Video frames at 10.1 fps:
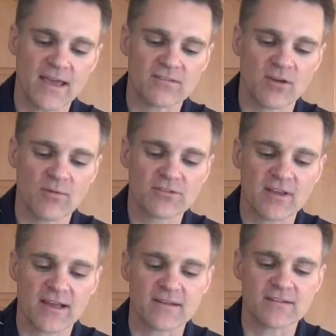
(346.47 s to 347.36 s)
It's almost
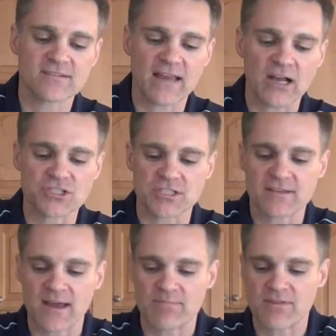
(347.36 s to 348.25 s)
like a nostalgia
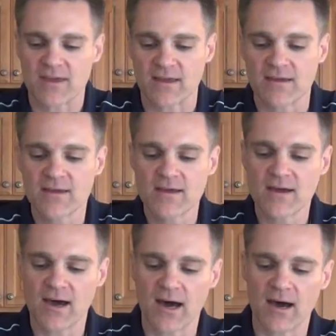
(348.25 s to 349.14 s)
type thing,
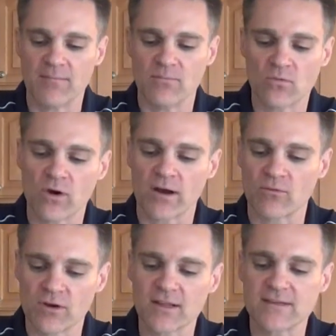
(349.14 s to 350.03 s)
where it
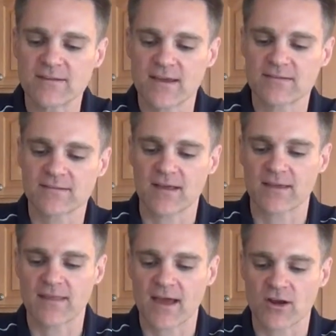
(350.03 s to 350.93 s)
really tastes
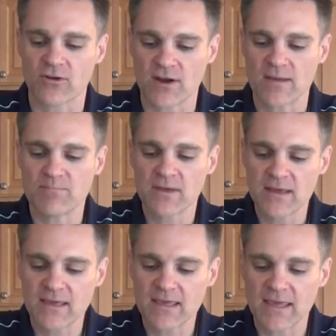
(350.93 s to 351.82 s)
like that grape
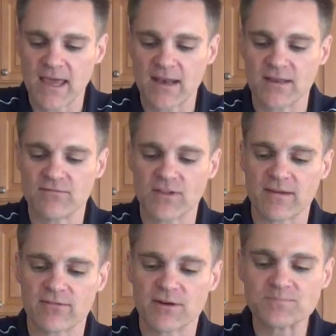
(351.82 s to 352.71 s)
candy
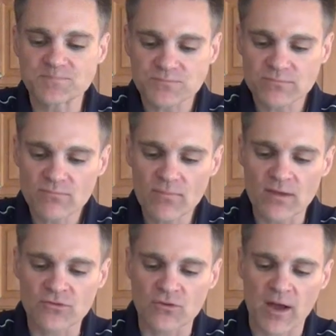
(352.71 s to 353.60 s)
flavor.
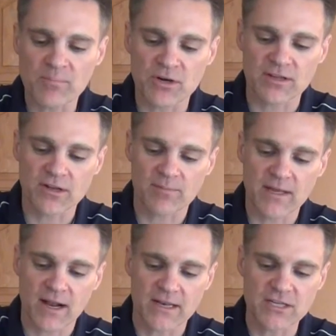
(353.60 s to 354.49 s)
So I put a little
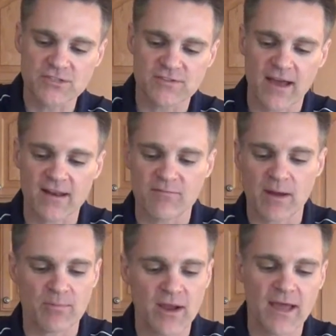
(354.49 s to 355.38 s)
bit on each side of my
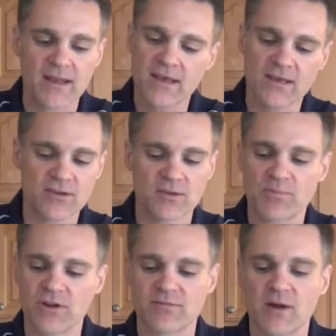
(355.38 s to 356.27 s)
bread. You could
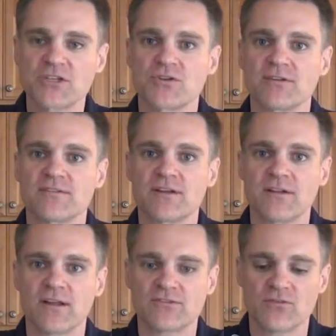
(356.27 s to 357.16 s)
put as much or as
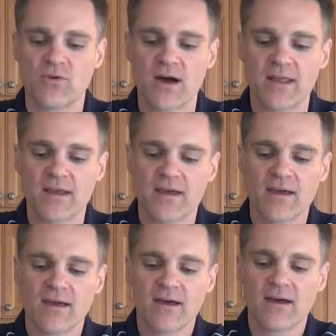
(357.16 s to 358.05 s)
little as you want.
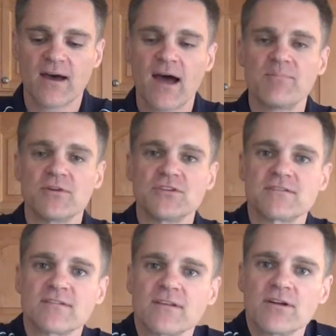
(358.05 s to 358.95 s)
I put
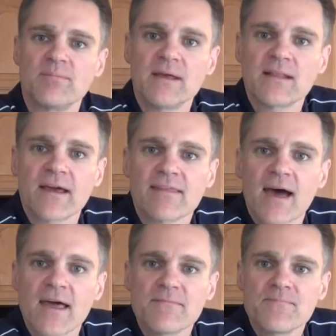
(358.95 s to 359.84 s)
just a little bit like that.